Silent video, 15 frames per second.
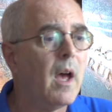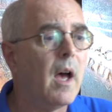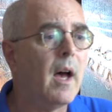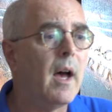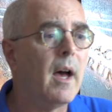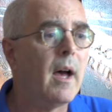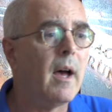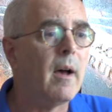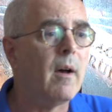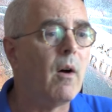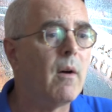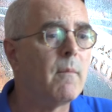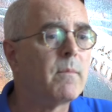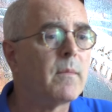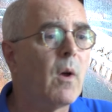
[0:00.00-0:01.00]

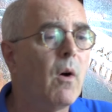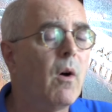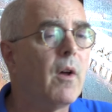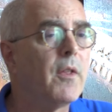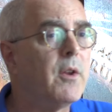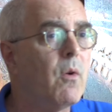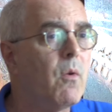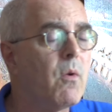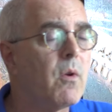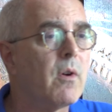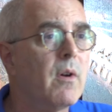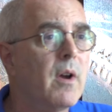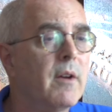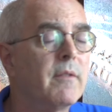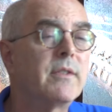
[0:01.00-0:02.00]
on the
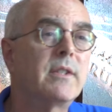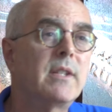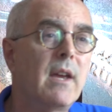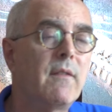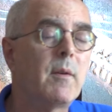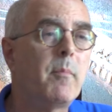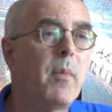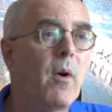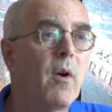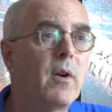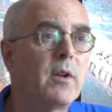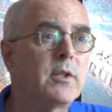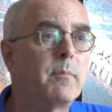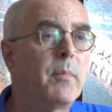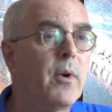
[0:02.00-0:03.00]
order of 7
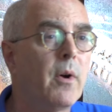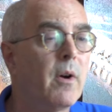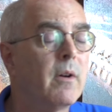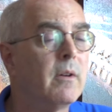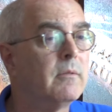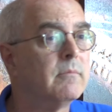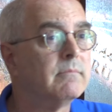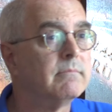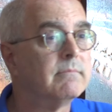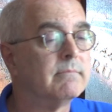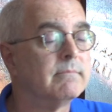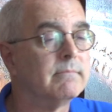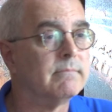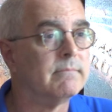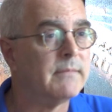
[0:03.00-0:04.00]
parts per,
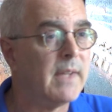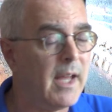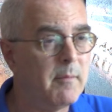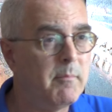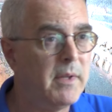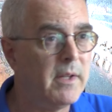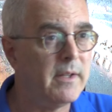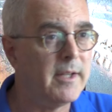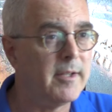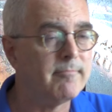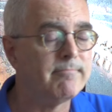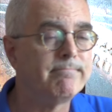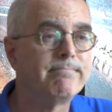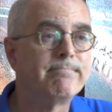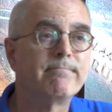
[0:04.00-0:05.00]
not
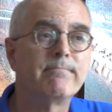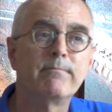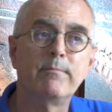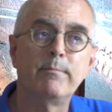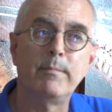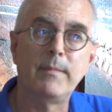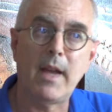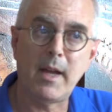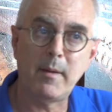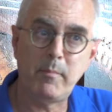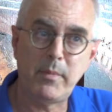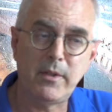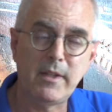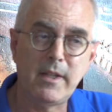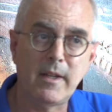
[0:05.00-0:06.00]
million, not
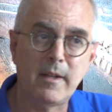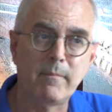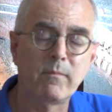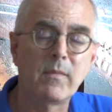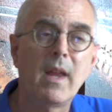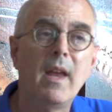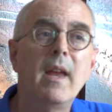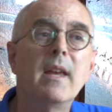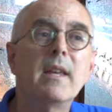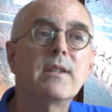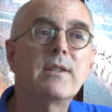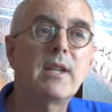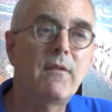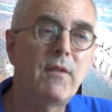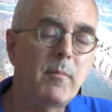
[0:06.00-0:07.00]
billion,
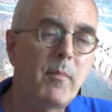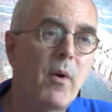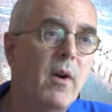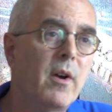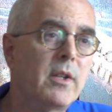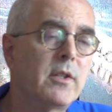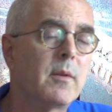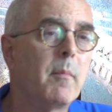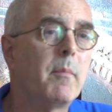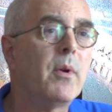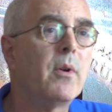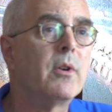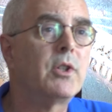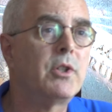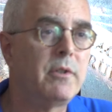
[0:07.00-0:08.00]
7 parts
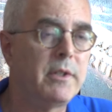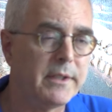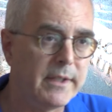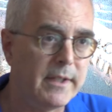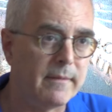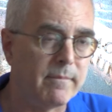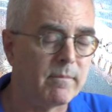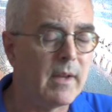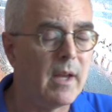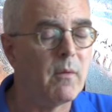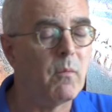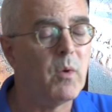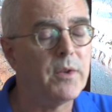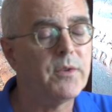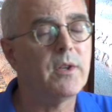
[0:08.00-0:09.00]
per trillion.
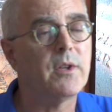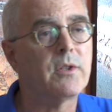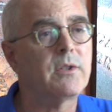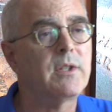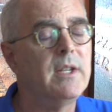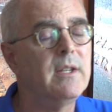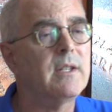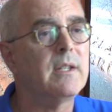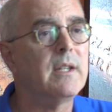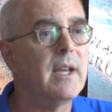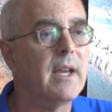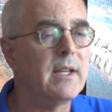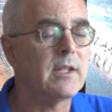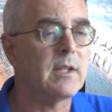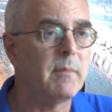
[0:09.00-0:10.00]
And what does
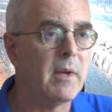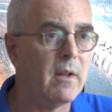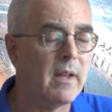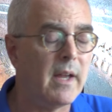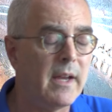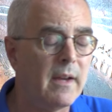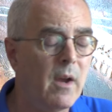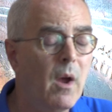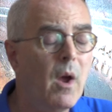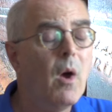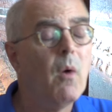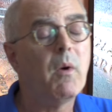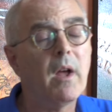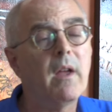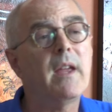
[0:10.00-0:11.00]
TCA smell like?
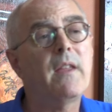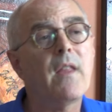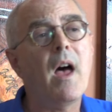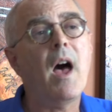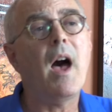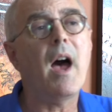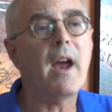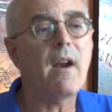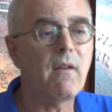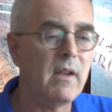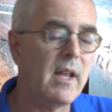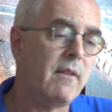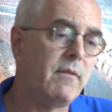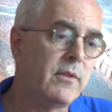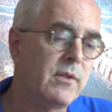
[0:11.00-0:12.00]
Well, in the higher
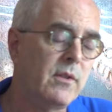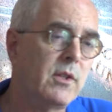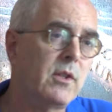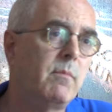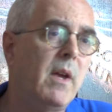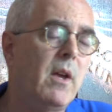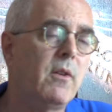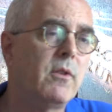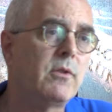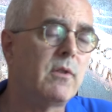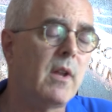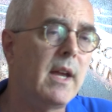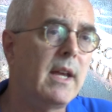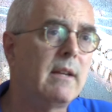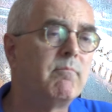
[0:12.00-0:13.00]
levels, it
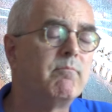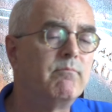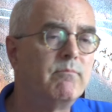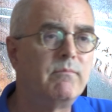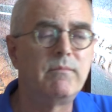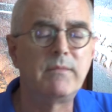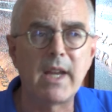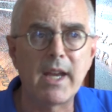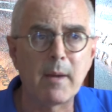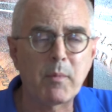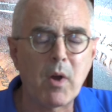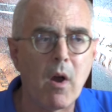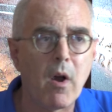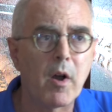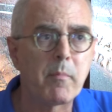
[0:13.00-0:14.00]
smells like
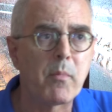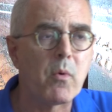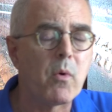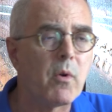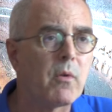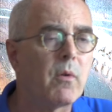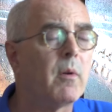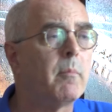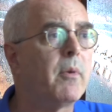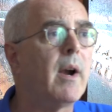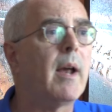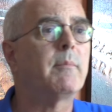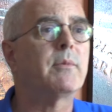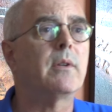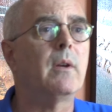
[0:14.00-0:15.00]
damp cardboard or perhaps